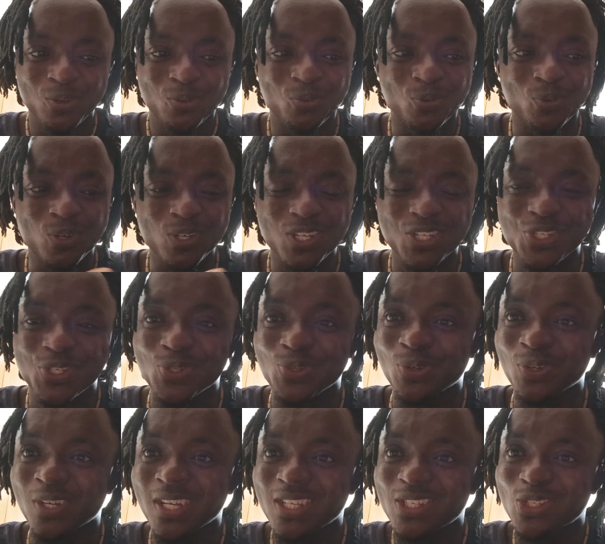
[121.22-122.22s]
What is
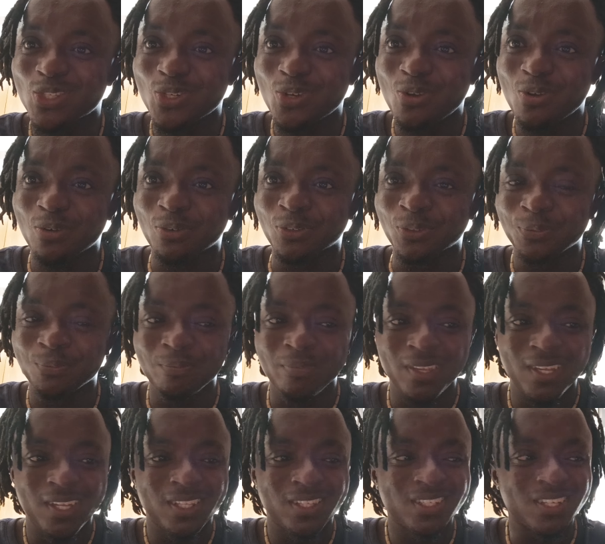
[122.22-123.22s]
your next stuff?
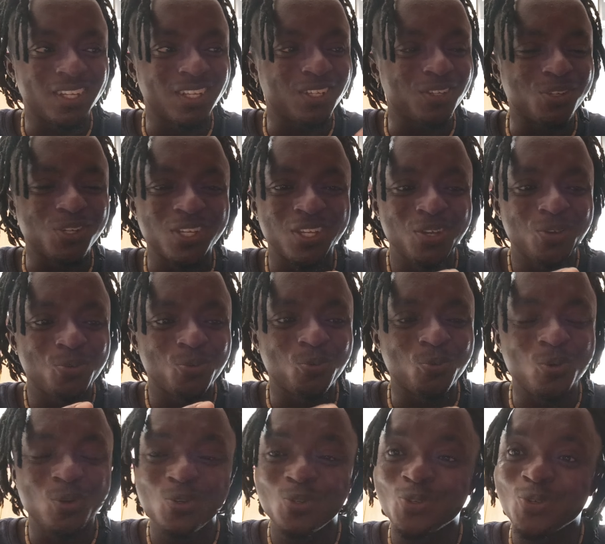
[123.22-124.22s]

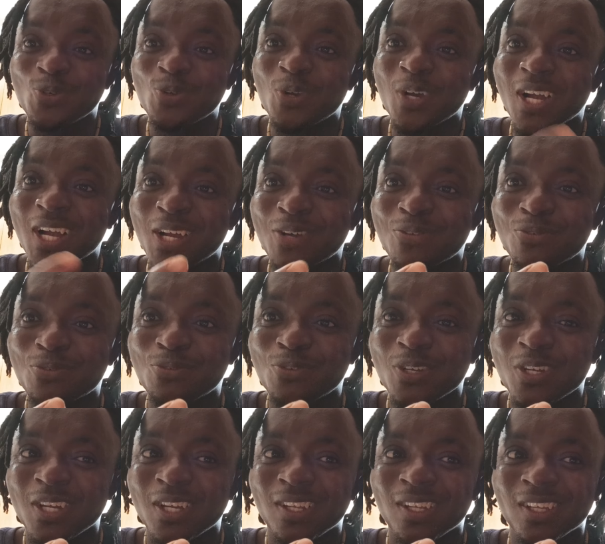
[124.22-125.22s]
What do you have,
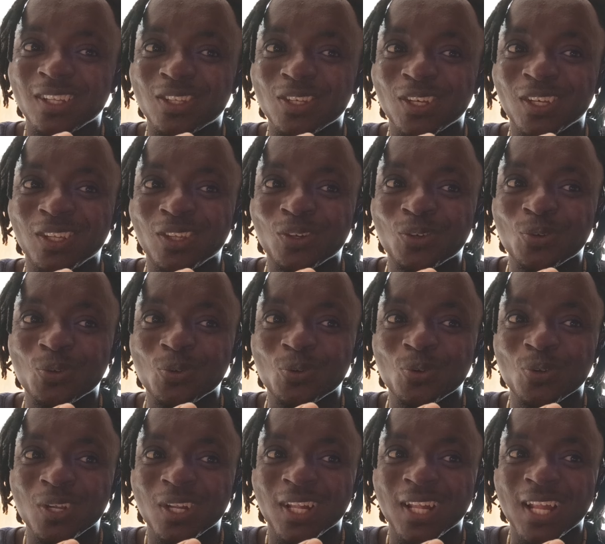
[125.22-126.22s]

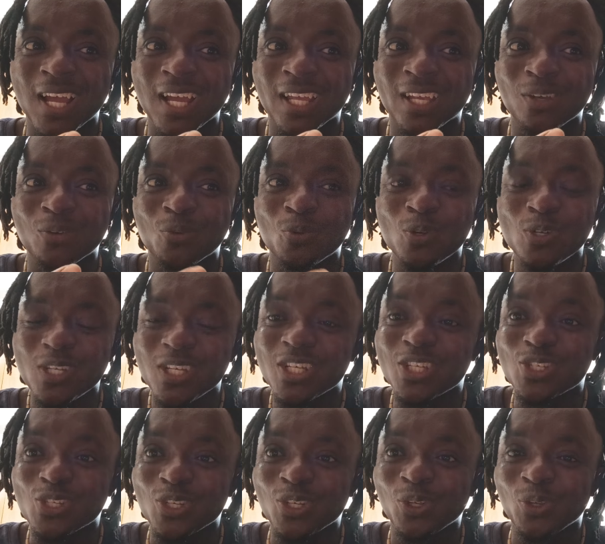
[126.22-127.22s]
like what
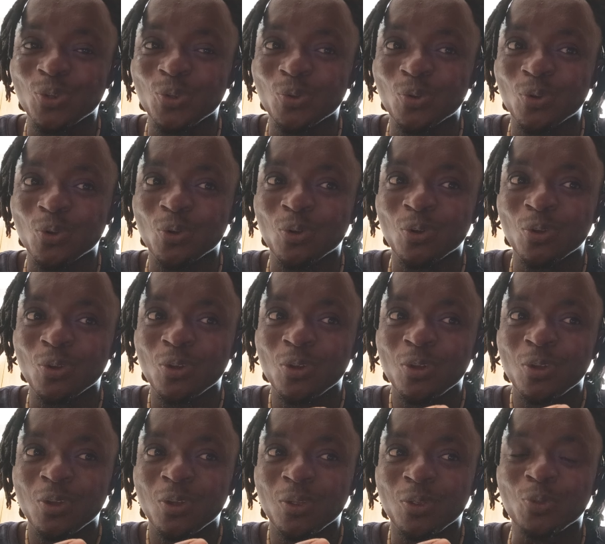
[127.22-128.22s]
is in your
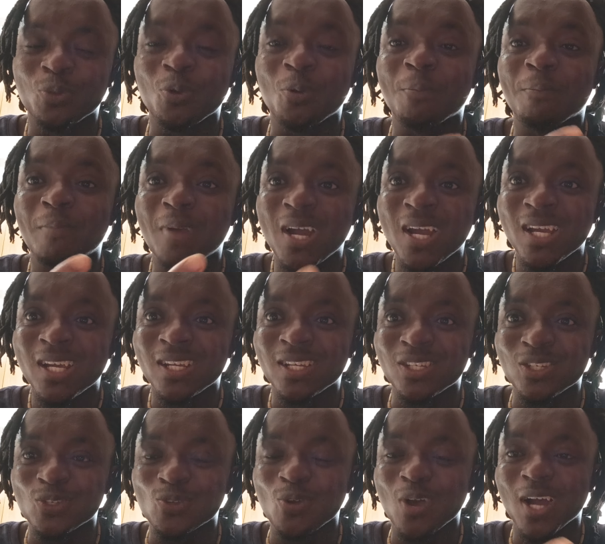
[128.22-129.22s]

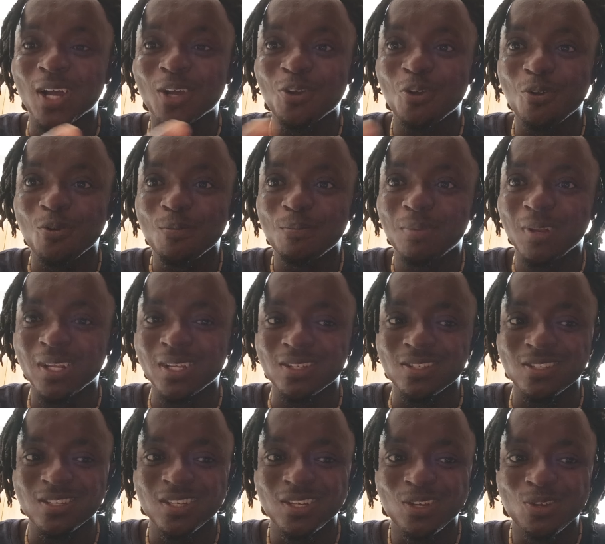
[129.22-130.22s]
mind to
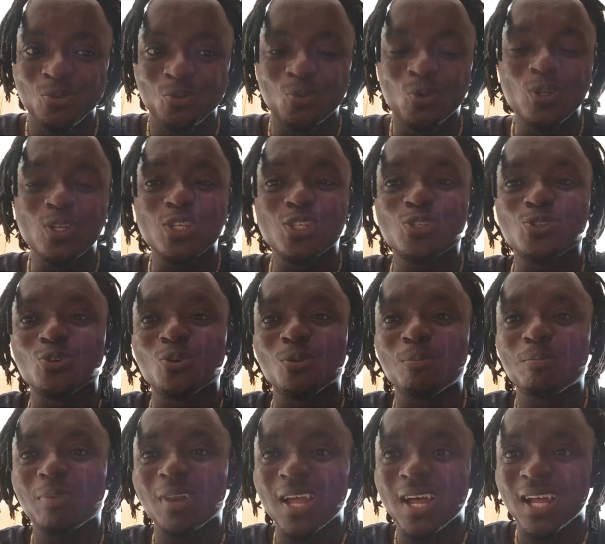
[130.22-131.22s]
accomplish? What is your
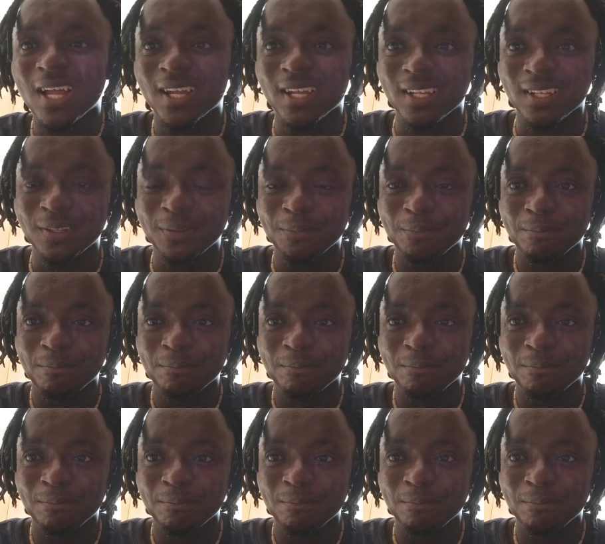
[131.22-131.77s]
plan?